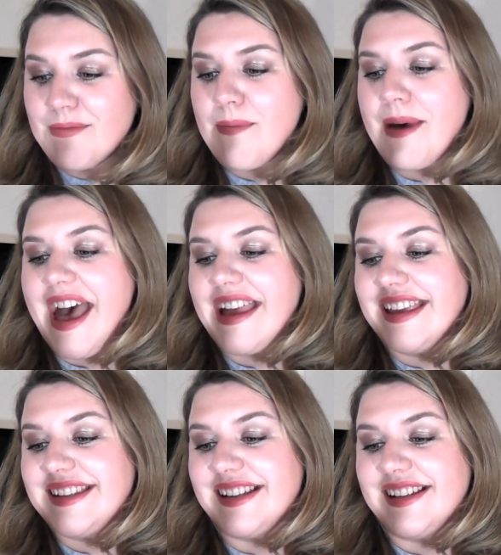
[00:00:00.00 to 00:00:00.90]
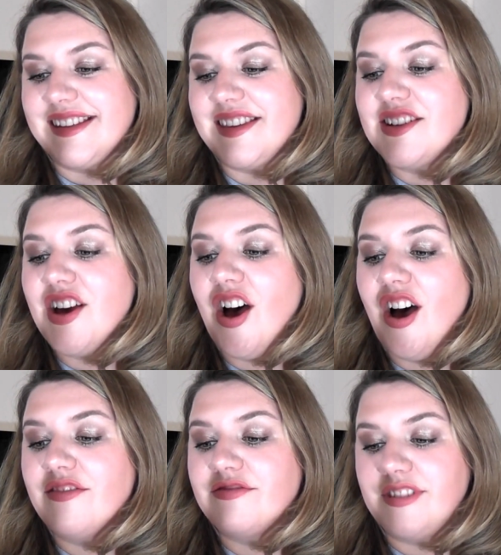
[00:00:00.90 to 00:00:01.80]
in my bag is this, the
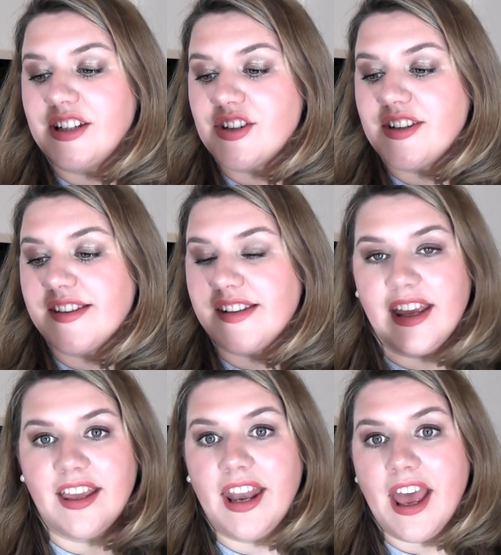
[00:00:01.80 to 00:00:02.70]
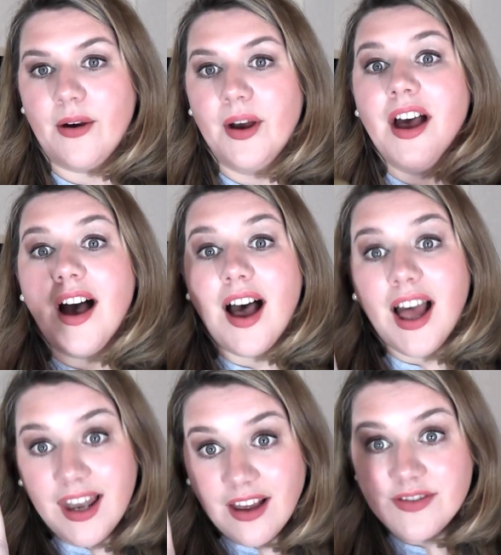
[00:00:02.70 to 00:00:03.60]
Tarte Friction Stick. Now,
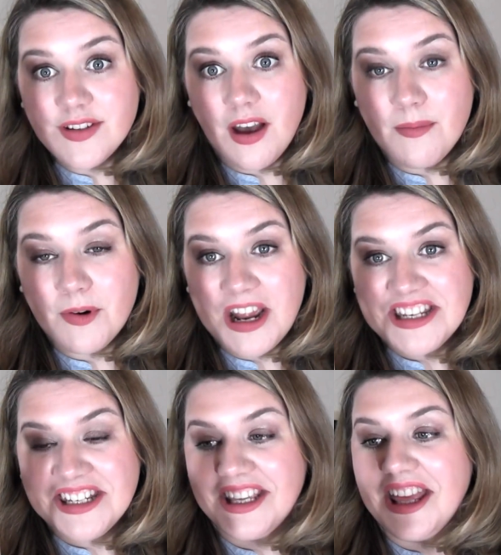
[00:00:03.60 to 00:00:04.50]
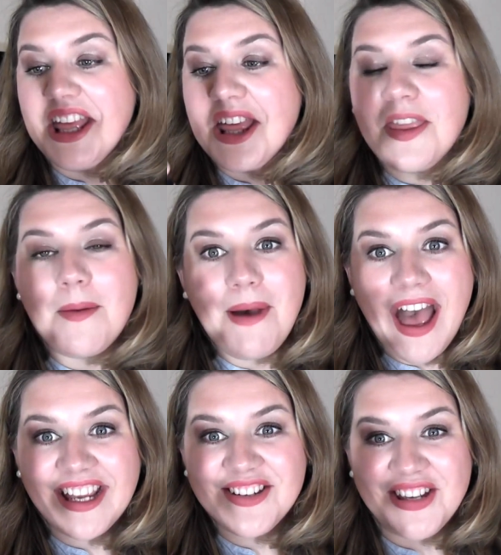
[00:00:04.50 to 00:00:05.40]
I love Tarte branding. Their
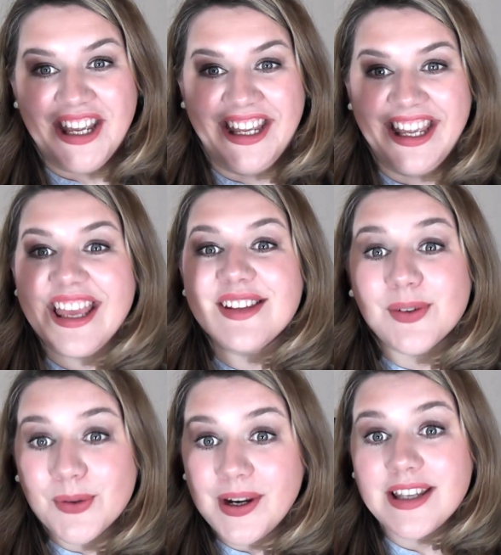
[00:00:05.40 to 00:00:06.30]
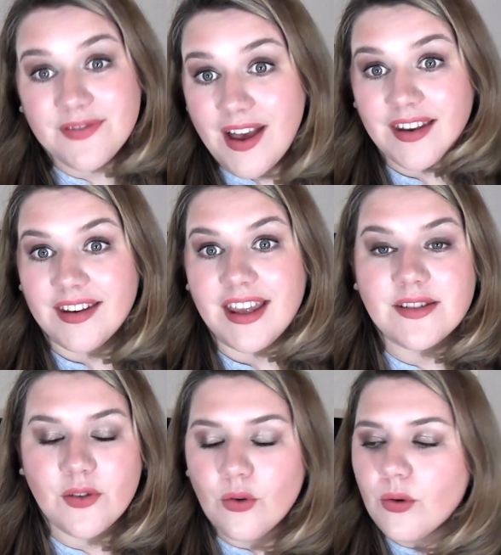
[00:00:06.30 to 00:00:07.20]
packaging is always fun.
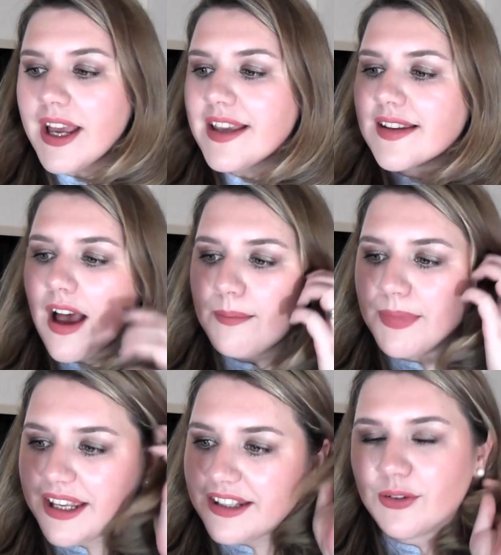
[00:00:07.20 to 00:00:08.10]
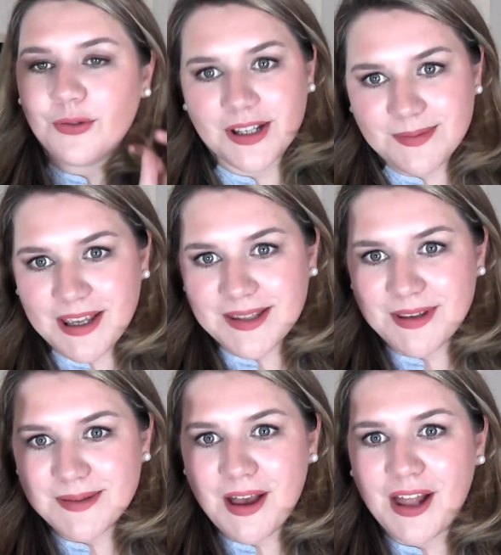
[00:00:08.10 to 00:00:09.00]
It's always upbeat, always makes
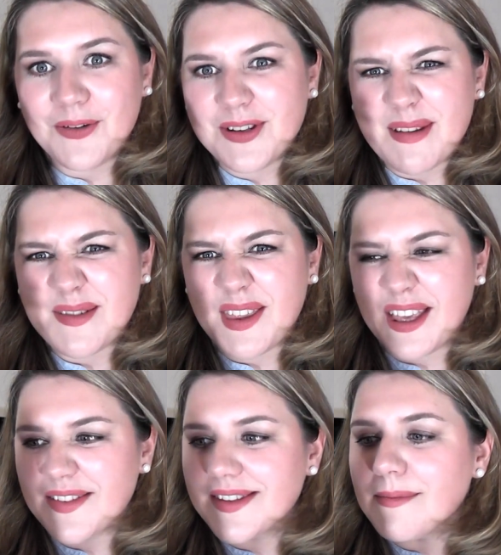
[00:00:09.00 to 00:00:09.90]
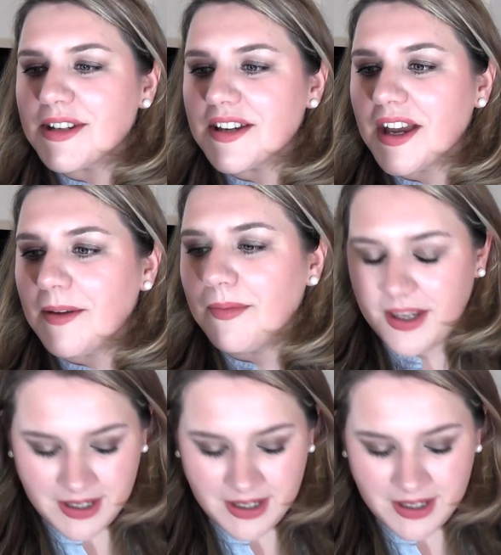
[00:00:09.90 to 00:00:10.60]
me smile, always makes me think of summertime.